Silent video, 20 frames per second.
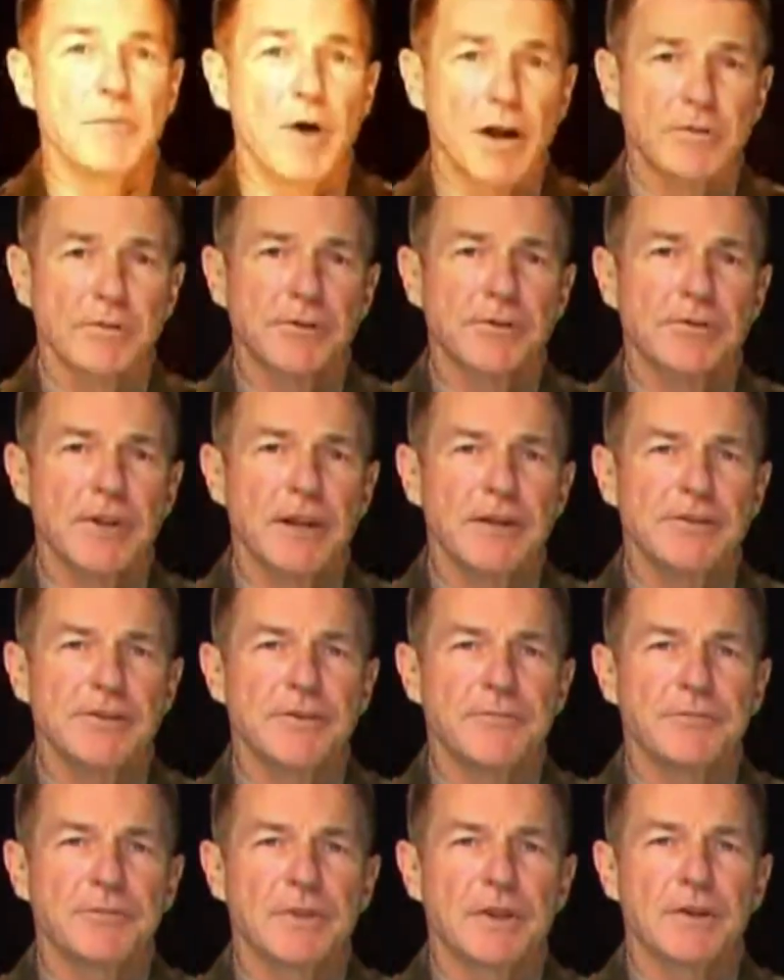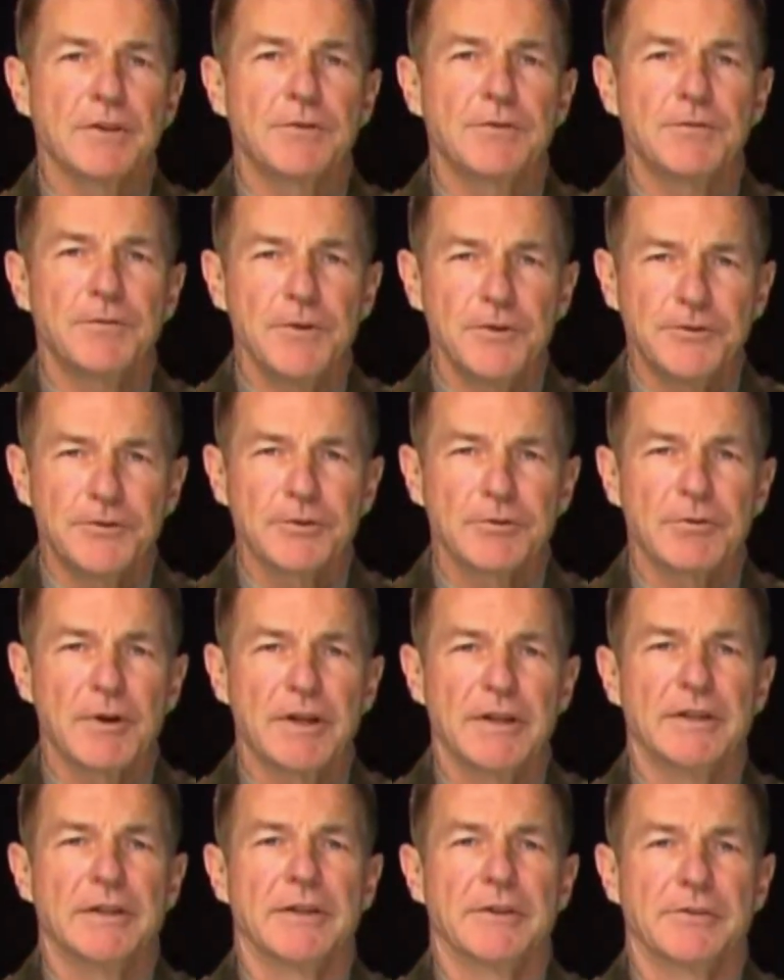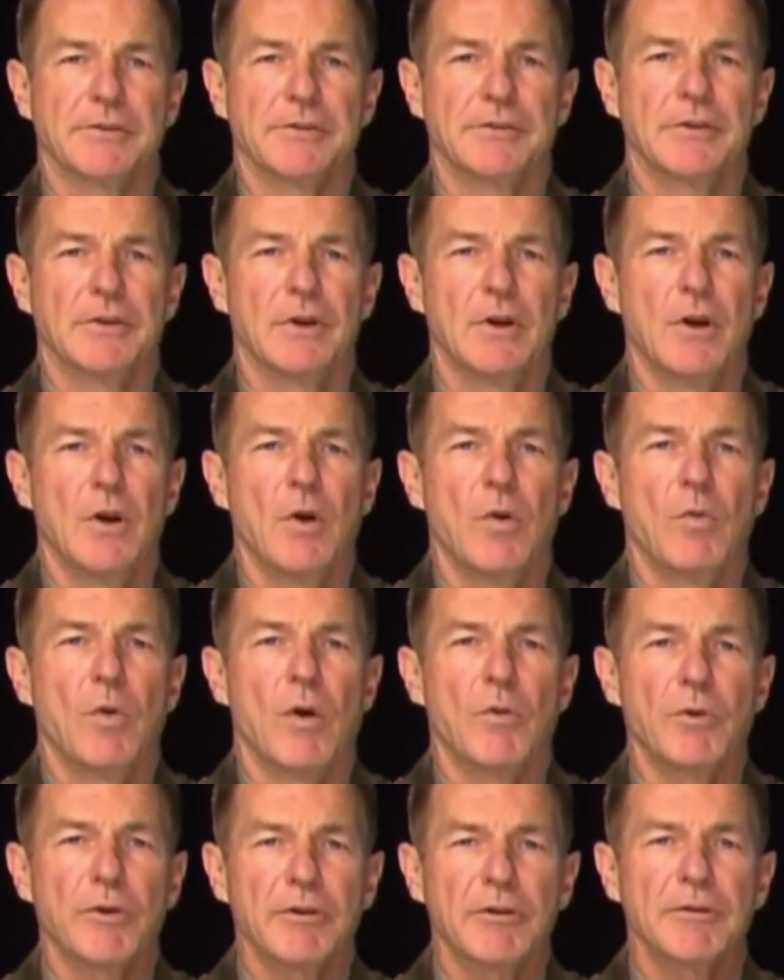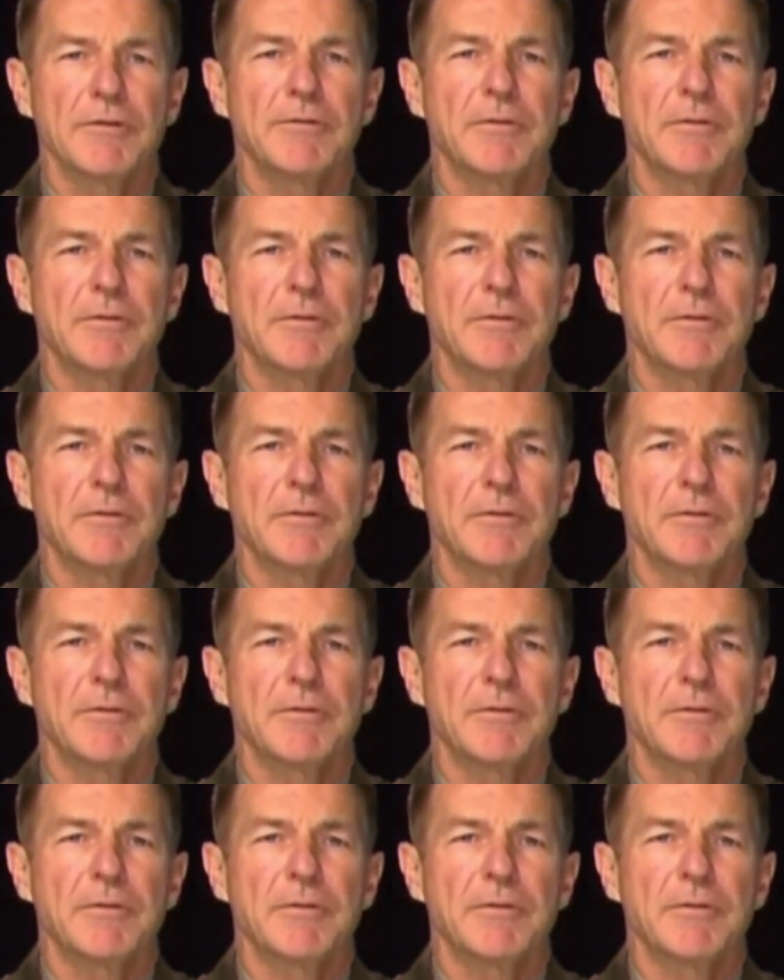modernization is future readiness. While we're